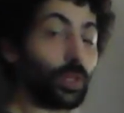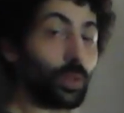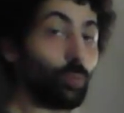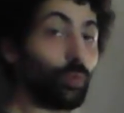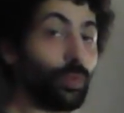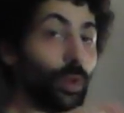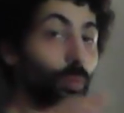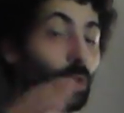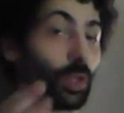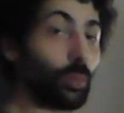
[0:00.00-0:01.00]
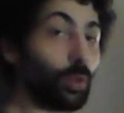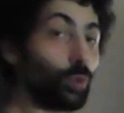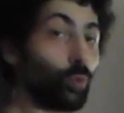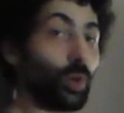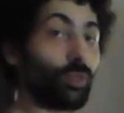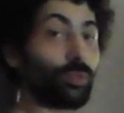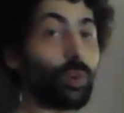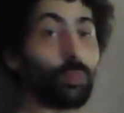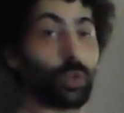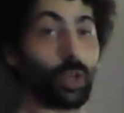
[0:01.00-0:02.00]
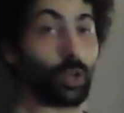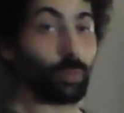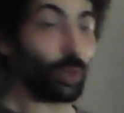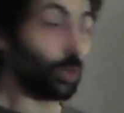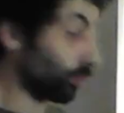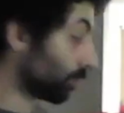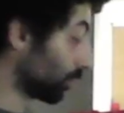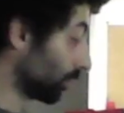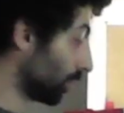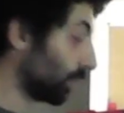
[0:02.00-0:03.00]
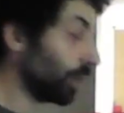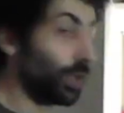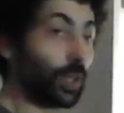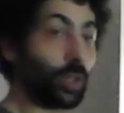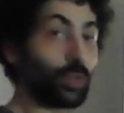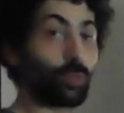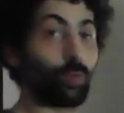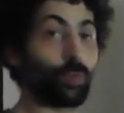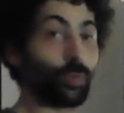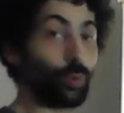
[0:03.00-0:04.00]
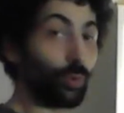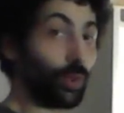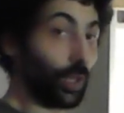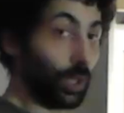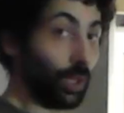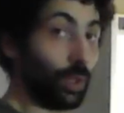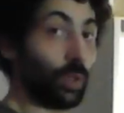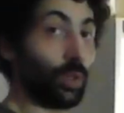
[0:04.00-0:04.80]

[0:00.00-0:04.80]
and move them a little bit away from the eyebrows. Let's move to the